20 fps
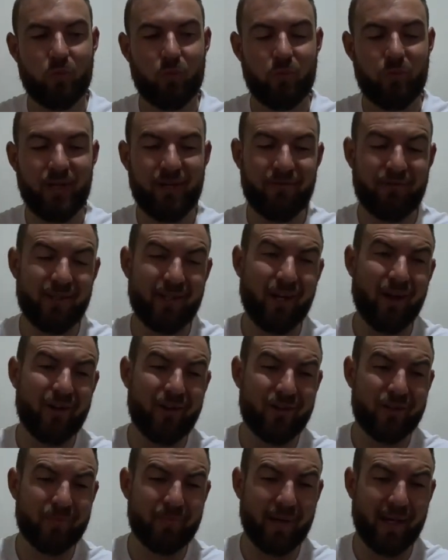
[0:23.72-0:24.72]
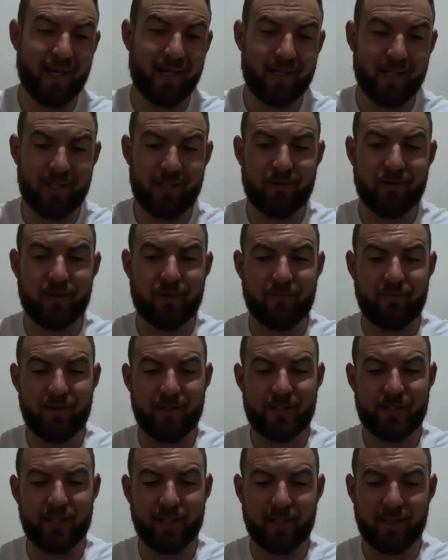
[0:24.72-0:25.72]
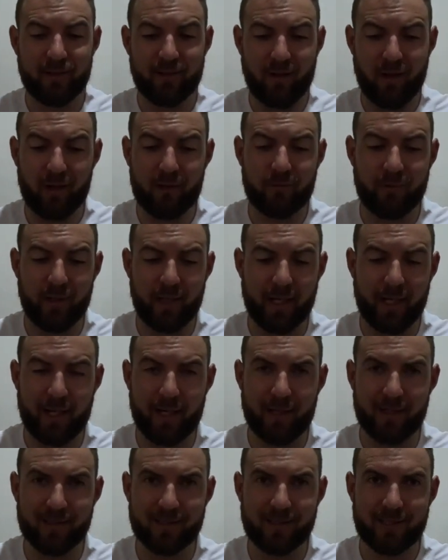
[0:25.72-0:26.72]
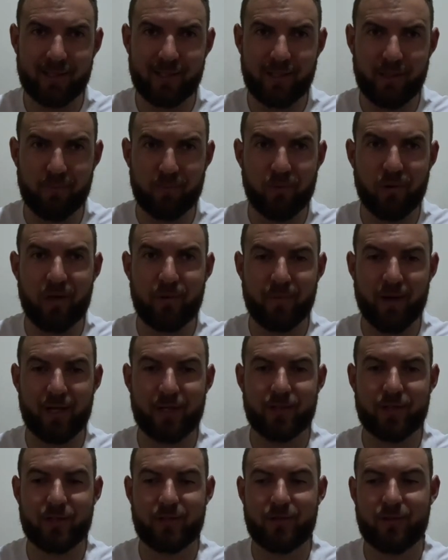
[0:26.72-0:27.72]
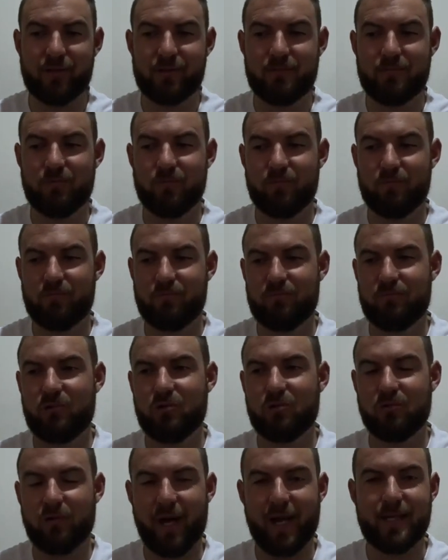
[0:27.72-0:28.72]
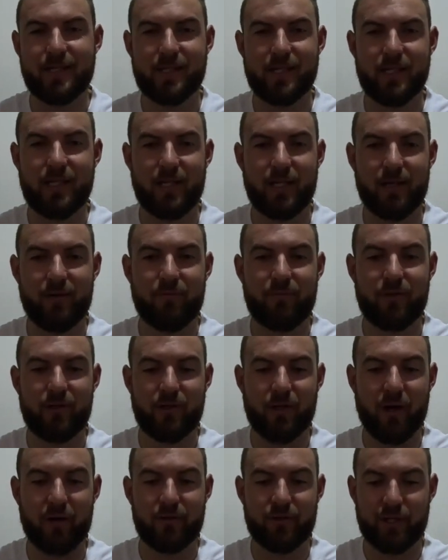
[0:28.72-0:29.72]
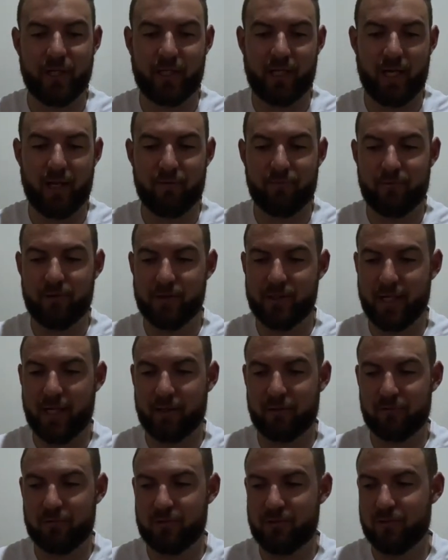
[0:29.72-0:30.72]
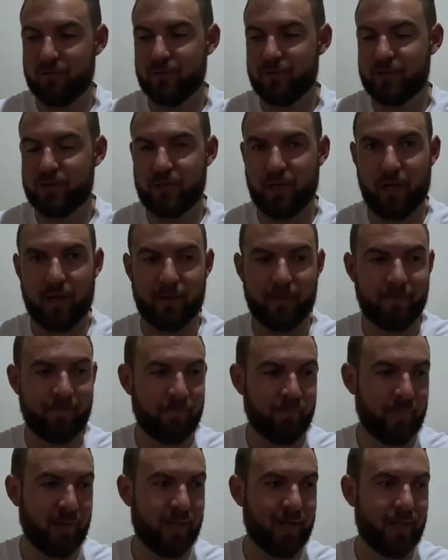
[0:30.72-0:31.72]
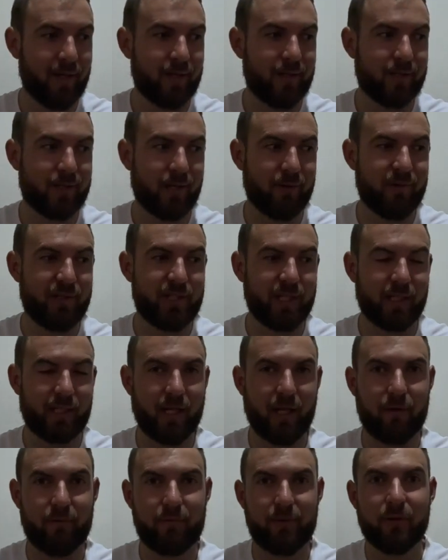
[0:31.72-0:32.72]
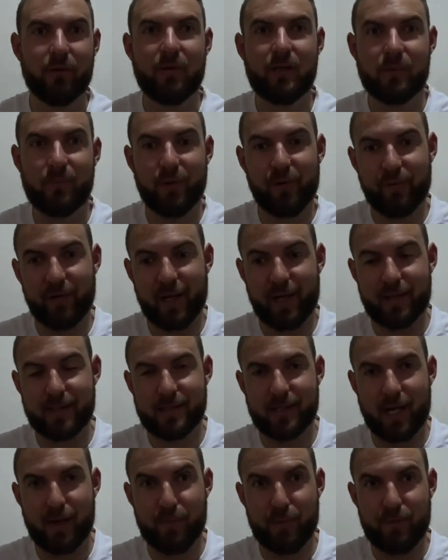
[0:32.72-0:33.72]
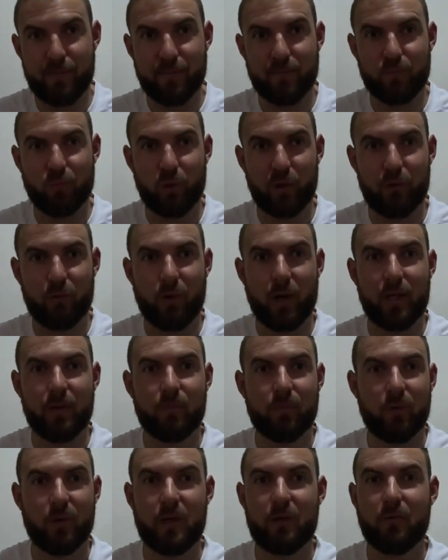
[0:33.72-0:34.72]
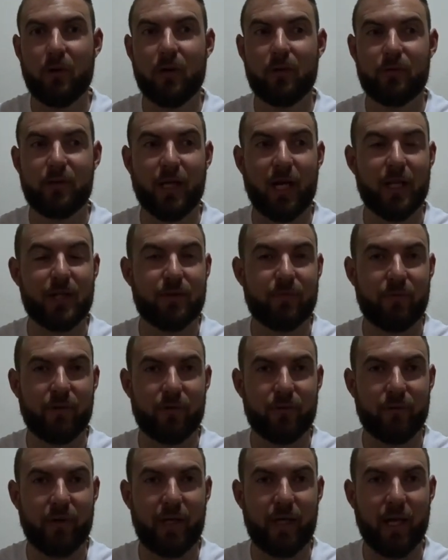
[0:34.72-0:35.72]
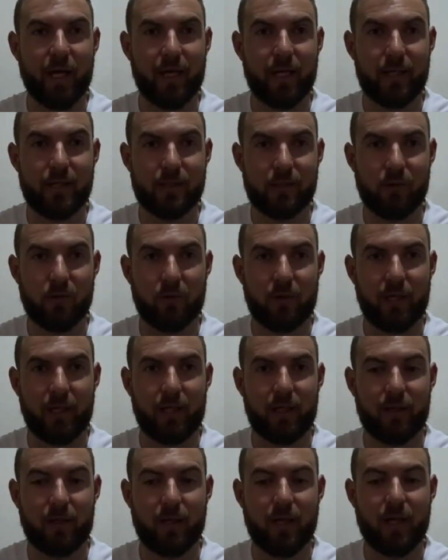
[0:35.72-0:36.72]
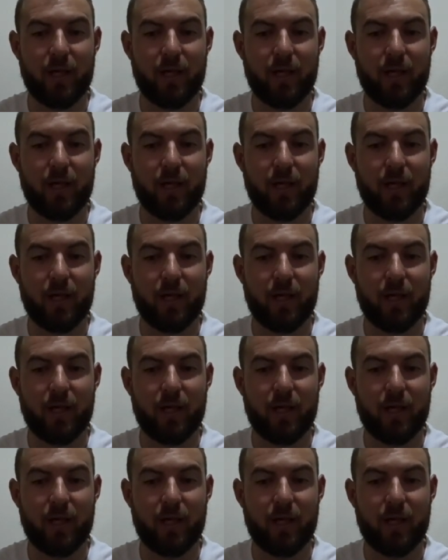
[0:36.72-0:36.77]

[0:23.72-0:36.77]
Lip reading: if you go to Japan and you're into fishing like we are, you're pretty much crazy if you don't check out a few tackle stores. So to say we checked out a few is a bit of an understatement. We went pretty well nuts for 3 days looking